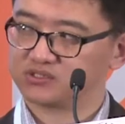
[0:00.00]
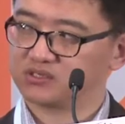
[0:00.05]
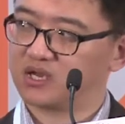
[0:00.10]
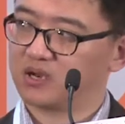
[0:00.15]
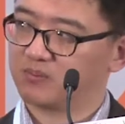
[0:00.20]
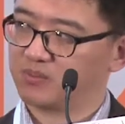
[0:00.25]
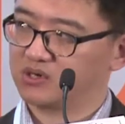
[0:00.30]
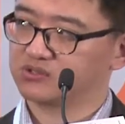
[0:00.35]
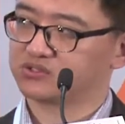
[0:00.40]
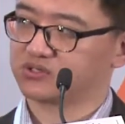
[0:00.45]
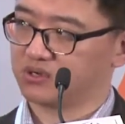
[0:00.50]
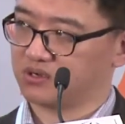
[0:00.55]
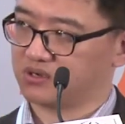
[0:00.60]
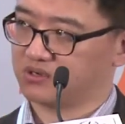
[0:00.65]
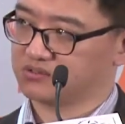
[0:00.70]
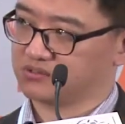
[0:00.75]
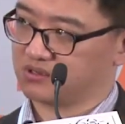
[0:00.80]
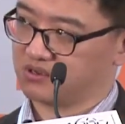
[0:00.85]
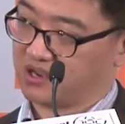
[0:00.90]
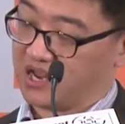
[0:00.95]
about
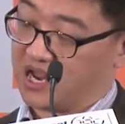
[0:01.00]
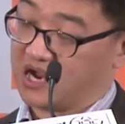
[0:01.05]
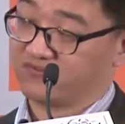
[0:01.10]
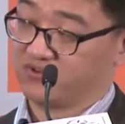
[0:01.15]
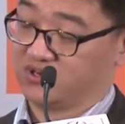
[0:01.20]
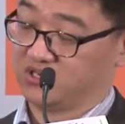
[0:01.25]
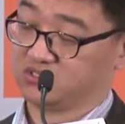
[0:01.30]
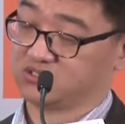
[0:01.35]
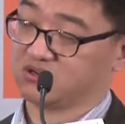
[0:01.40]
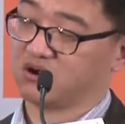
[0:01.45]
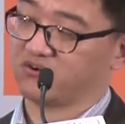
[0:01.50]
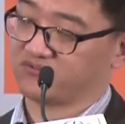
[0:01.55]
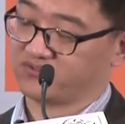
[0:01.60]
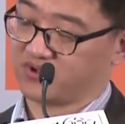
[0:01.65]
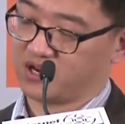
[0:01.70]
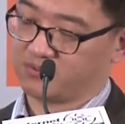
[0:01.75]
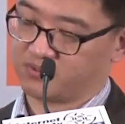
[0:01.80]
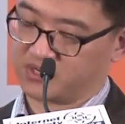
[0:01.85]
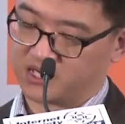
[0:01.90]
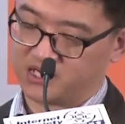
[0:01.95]
the healthiness of the
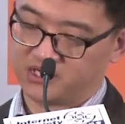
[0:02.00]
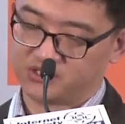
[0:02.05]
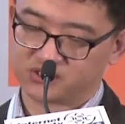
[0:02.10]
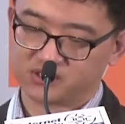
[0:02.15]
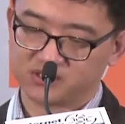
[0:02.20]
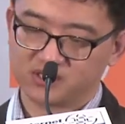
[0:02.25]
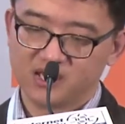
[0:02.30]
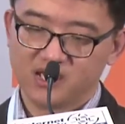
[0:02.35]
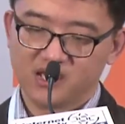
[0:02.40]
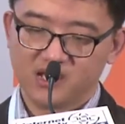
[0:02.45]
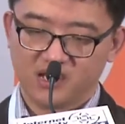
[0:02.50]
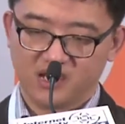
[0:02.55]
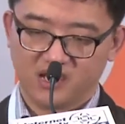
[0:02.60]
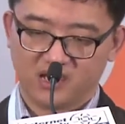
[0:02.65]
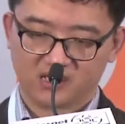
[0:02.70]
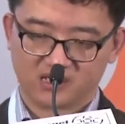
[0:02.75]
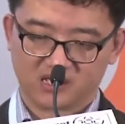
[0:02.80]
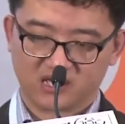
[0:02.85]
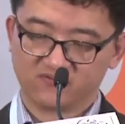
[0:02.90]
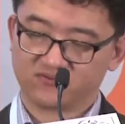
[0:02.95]
application
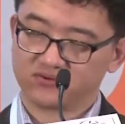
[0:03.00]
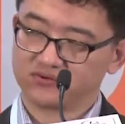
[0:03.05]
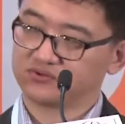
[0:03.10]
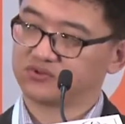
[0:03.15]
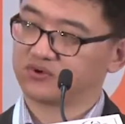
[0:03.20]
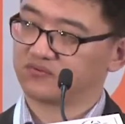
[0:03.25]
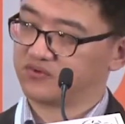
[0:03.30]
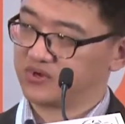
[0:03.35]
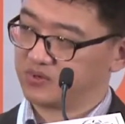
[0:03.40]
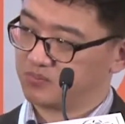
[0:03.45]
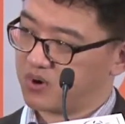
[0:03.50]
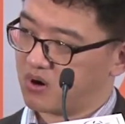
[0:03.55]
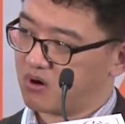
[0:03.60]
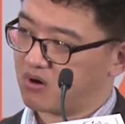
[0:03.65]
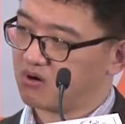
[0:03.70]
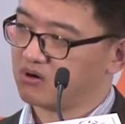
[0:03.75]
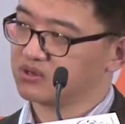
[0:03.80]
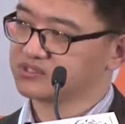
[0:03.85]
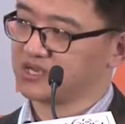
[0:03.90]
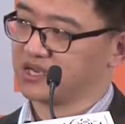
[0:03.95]
and give you the
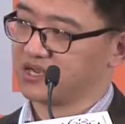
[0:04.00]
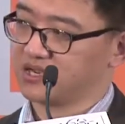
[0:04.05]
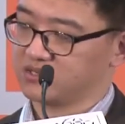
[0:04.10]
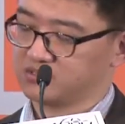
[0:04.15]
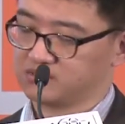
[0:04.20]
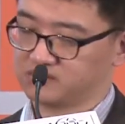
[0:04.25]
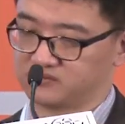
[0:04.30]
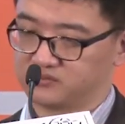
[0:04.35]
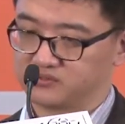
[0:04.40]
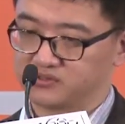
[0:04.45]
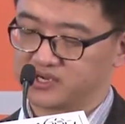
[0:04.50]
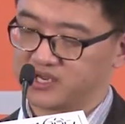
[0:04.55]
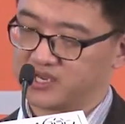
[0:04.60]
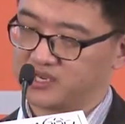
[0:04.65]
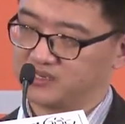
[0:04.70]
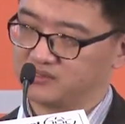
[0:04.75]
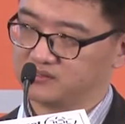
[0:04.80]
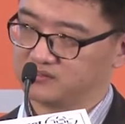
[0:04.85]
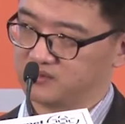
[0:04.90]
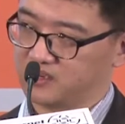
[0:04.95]
report, and you
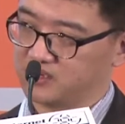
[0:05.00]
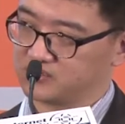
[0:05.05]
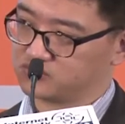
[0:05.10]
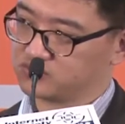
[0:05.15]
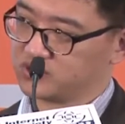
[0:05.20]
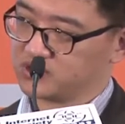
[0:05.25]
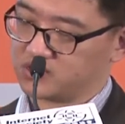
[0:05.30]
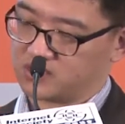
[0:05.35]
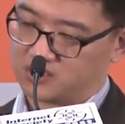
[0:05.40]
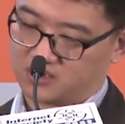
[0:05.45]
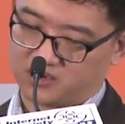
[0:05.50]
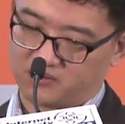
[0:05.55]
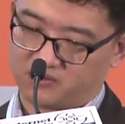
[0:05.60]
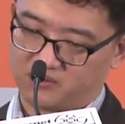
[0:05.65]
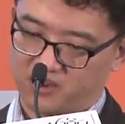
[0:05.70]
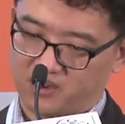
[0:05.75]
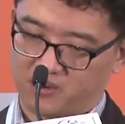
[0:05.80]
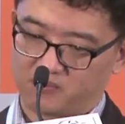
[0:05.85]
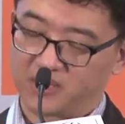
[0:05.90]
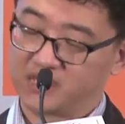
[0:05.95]
can trigger
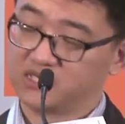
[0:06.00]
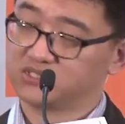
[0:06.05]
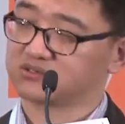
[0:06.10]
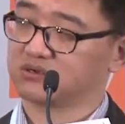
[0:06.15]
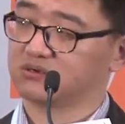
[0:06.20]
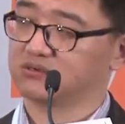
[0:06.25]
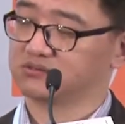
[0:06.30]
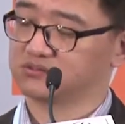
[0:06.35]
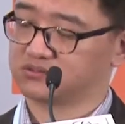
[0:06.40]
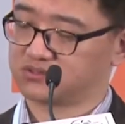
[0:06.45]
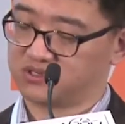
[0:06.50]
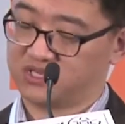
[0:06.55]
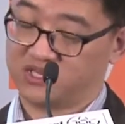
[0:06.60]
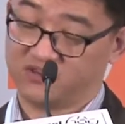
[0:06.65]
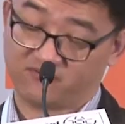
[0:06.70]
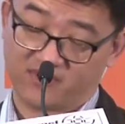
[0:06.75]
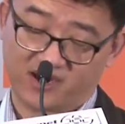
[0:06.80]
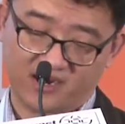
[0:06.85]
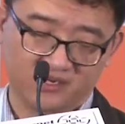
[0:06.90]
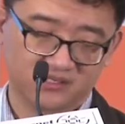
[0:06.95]
based on the
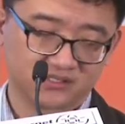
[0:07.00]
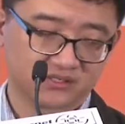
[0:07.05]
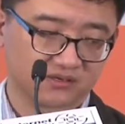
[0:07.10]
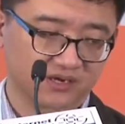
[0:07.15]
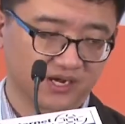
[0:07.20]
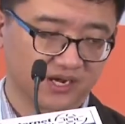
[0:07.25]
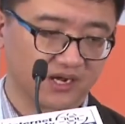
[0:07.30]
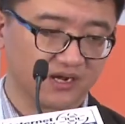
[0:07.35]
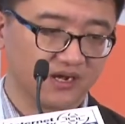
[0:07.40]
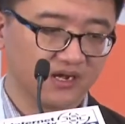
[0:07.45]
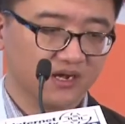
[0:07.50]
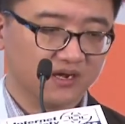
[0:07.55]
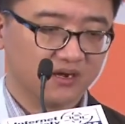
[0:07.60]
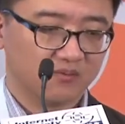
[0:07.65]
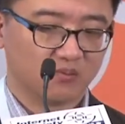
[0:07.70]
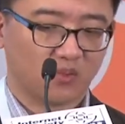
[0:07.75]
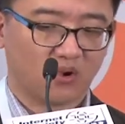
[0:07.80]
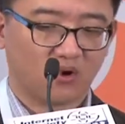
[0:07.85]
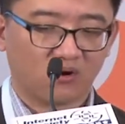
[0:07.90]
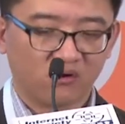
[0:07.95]
event, okay?
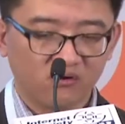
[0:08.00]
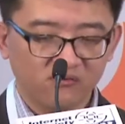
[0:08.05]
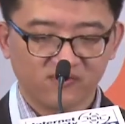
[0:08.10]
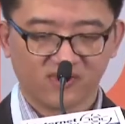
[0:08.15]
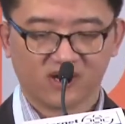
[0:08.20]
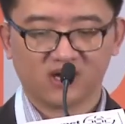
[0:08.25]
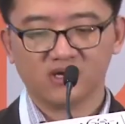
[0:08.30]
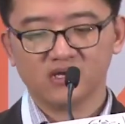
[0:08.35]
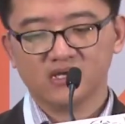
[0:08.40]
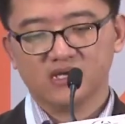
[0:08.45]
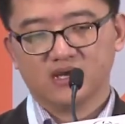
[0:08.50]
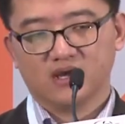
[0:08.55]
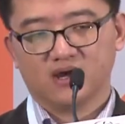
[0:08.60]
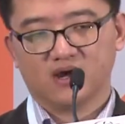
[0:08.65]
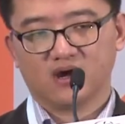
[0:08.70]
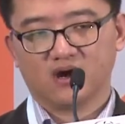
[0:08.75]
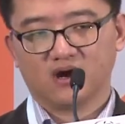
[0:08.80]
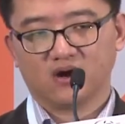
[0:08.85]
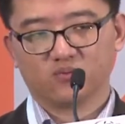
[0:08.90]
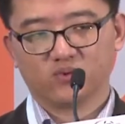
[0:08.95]
Moreover,
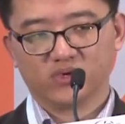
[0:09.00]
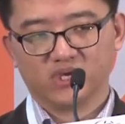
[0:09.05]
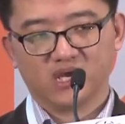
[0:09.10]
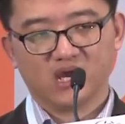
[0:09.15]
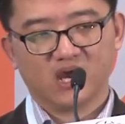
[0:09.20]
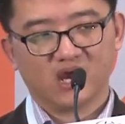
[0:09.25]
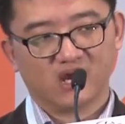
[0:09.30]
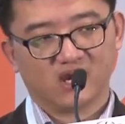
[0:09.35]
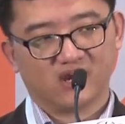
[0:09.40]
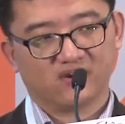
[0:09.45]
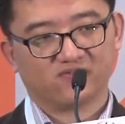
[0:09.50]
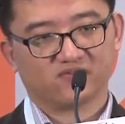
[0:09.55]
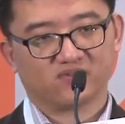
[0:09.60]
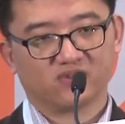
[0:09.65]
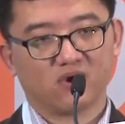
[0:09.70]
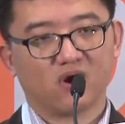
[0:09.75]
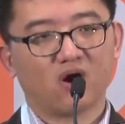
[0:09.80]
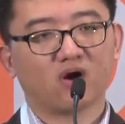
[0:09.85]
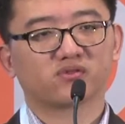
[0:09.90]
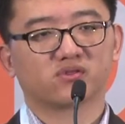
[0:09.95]
we have
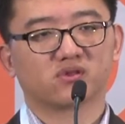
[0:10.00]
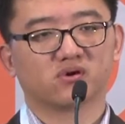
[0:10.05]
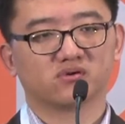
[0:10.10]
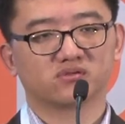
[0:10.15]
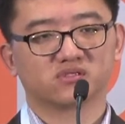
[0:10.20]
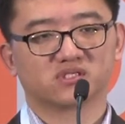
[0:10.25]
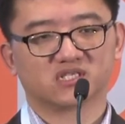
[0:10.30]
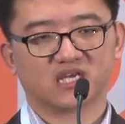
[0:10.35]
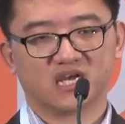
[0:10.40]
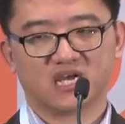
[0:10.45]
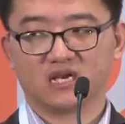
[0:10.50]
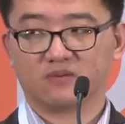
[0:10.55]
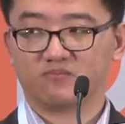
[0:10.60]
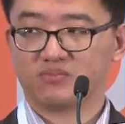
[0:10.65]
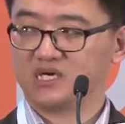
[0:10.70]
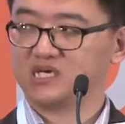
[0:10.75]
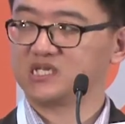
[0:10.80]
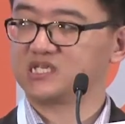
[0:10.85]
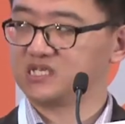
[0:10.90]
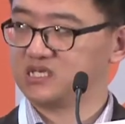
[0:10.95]
the auto
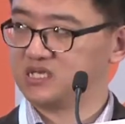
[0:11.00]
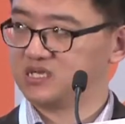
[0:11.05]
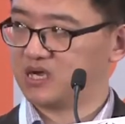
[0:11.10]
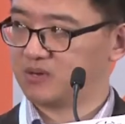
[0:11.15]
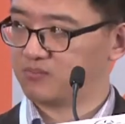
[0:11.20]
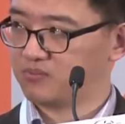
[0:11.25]
scalability